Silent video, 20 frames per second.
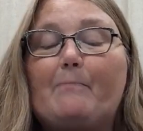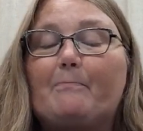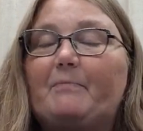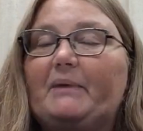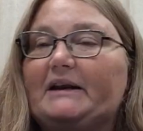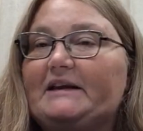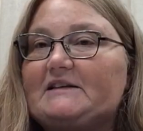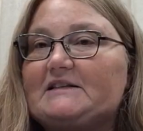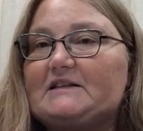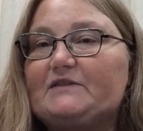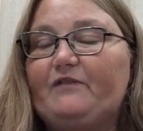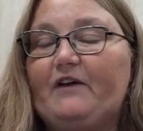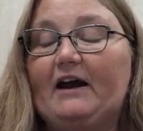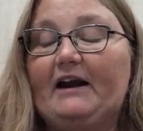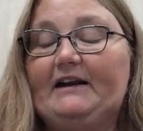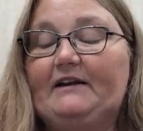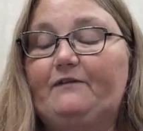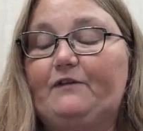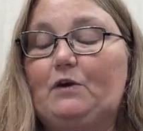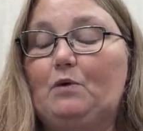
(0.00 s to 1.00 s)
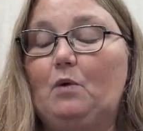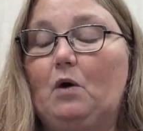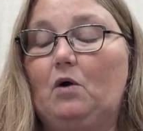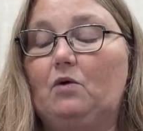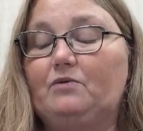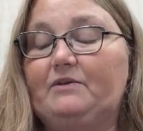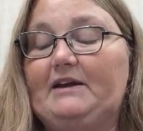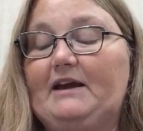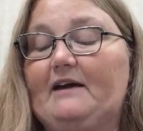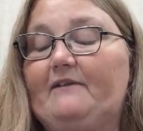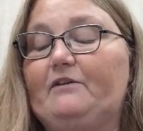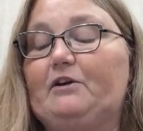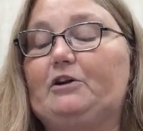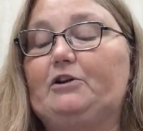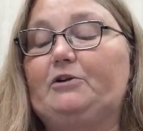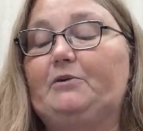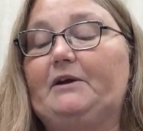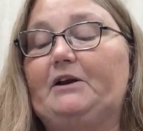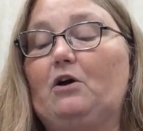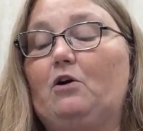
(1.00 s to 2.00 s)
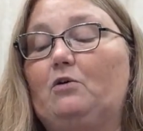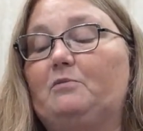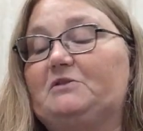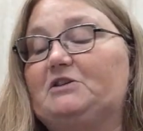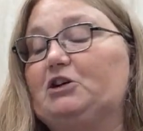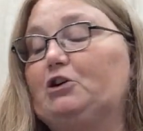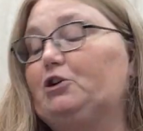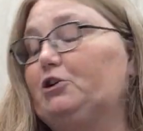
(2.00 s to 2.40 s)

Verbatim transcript: But it's fine if you only have glue at home to